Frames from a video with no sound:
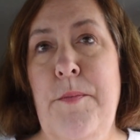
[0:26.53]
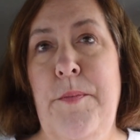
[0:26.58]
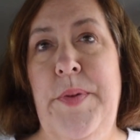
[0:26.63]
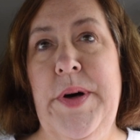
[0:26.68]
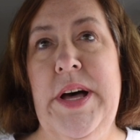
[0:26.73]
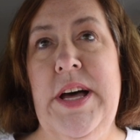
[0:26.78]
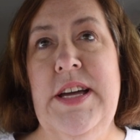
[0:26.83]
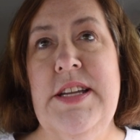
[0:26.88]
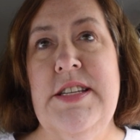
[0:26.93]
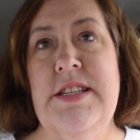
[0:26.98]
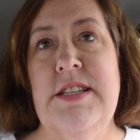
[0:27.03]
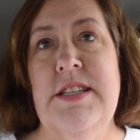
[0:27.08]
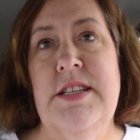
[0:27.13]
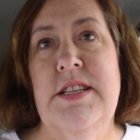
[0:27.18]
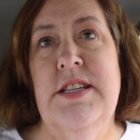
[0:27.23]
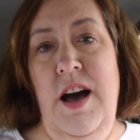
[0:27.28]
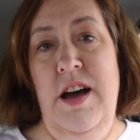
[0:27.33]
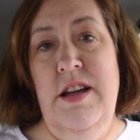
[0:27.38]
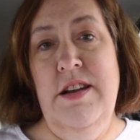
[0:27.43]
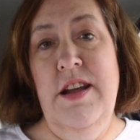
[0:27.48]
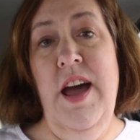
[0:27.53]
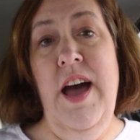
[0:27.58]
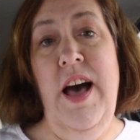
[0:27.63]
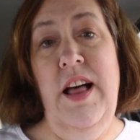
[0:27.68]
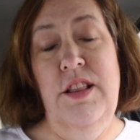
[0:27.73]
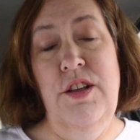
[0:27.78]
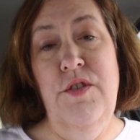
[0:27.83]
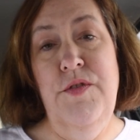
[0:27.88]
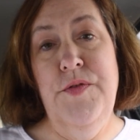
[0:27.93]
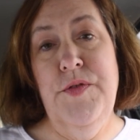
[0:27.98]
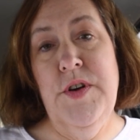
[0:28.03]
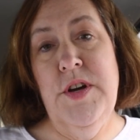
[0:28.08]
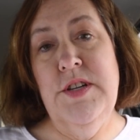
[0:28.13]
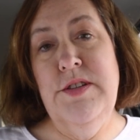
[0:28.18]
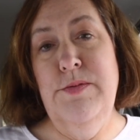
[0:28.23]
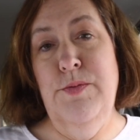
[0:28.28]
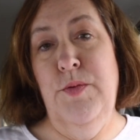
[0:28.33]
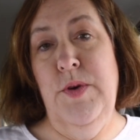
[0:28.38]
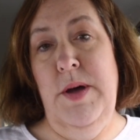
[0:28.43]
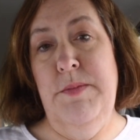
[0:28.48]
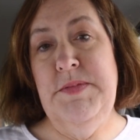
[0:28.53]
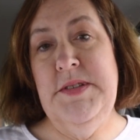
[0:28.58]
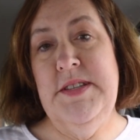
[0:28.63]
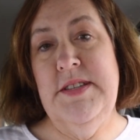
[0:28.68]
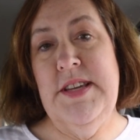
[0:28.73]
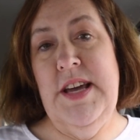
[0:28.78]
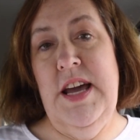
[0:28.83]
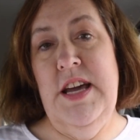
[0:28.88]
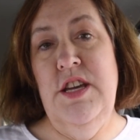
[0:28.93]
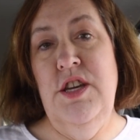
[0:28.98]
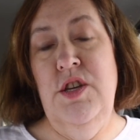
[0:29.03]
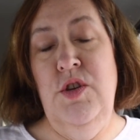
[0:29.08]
but on HelloFresh website